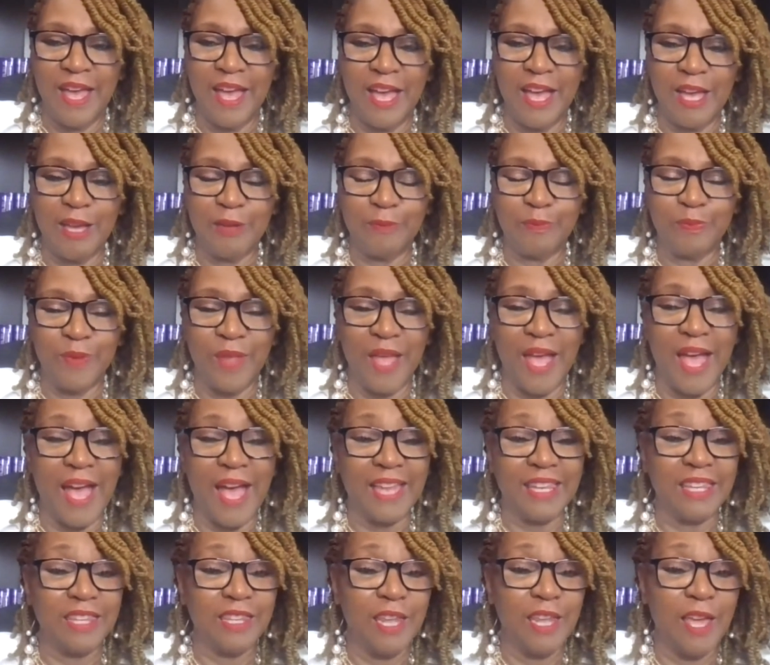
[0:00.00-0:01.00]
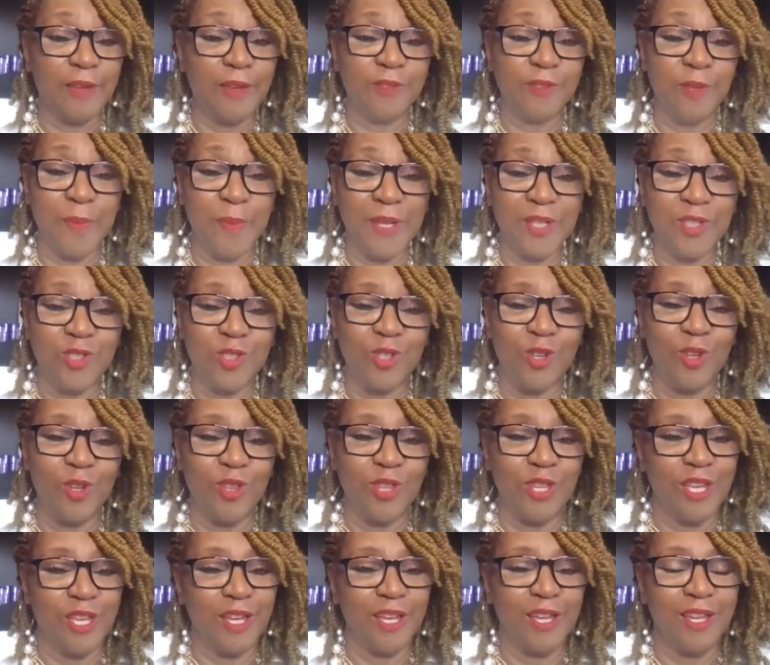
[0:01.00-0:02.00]
I'd love to make sure
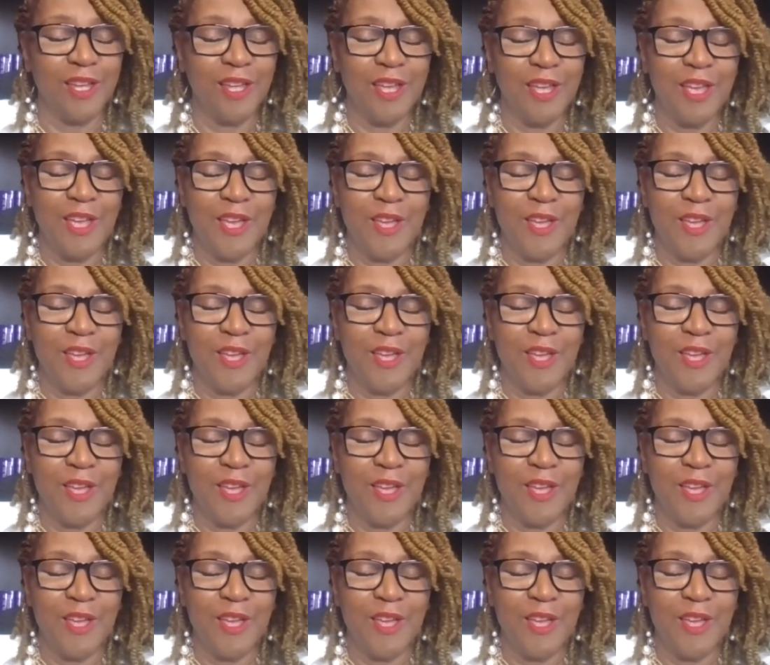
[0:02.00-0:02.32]
the